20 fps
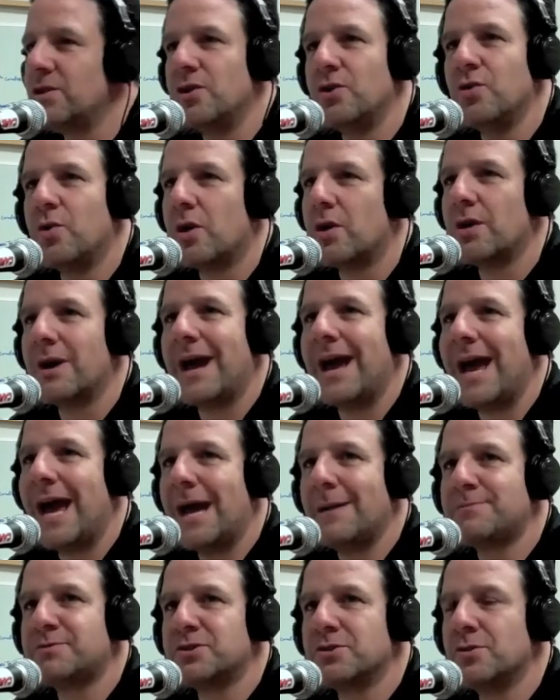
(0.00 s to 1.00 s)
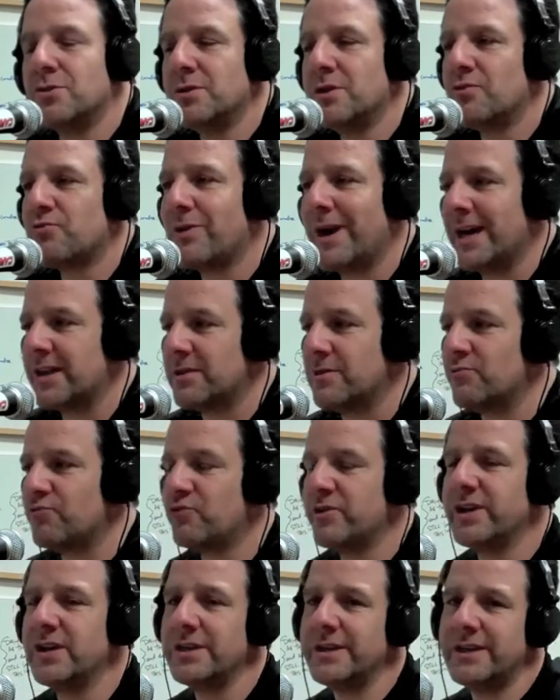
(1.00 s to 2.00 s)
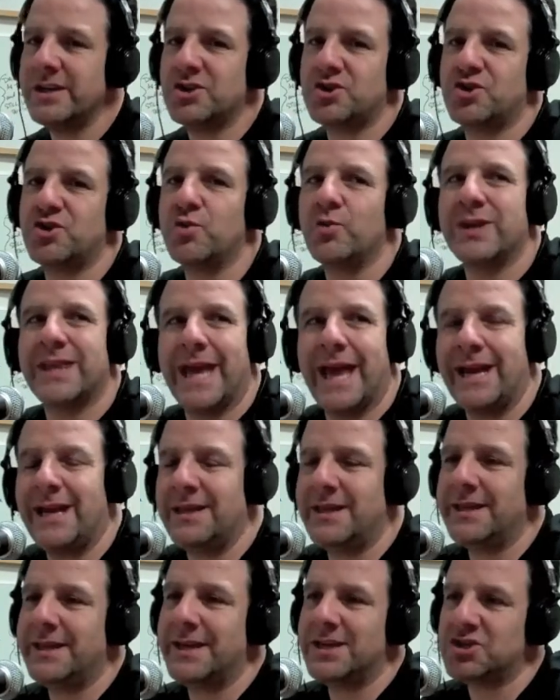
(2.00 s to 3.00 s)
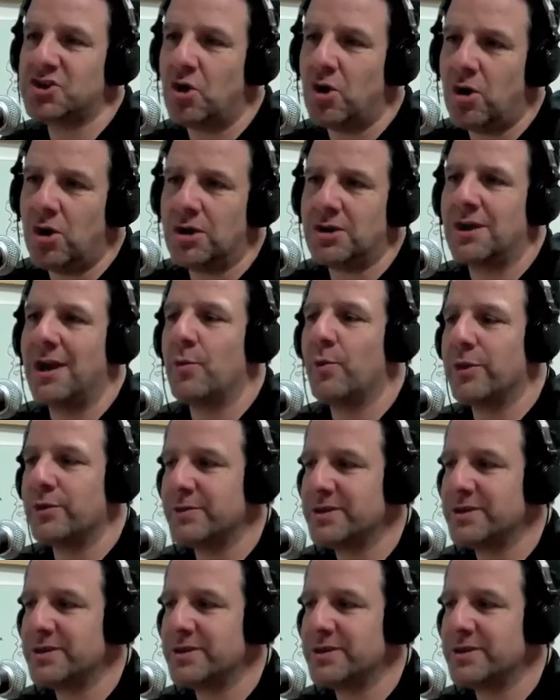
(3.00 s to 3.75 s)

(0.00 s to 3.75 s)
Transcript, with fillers: You are absolutely right. The real issue with anything that is online,